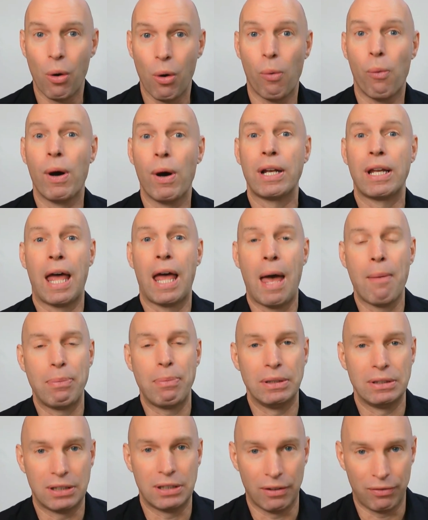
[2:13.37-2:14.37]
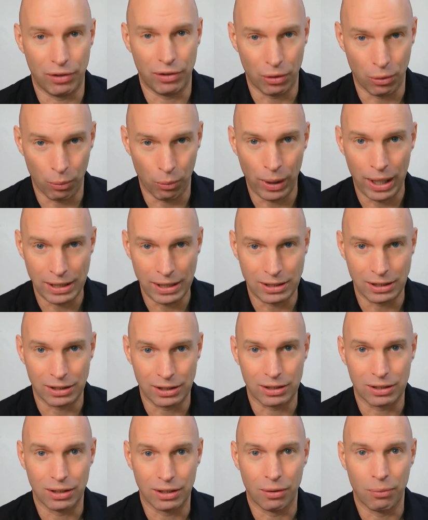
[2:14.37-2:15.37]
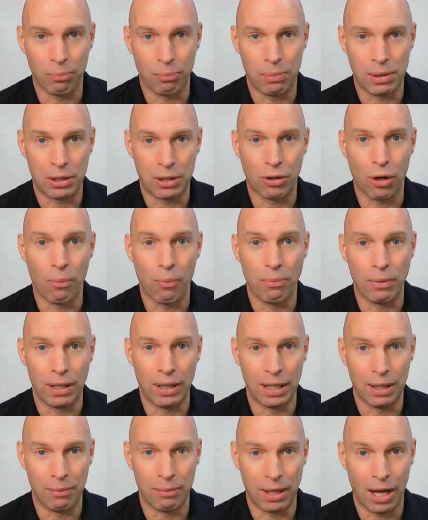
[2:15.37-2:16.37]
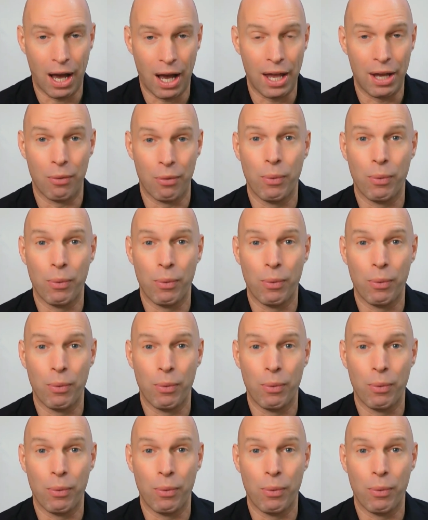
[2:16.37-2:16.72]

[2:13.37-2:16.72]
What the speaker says: What happens if your wages become a little bit higher?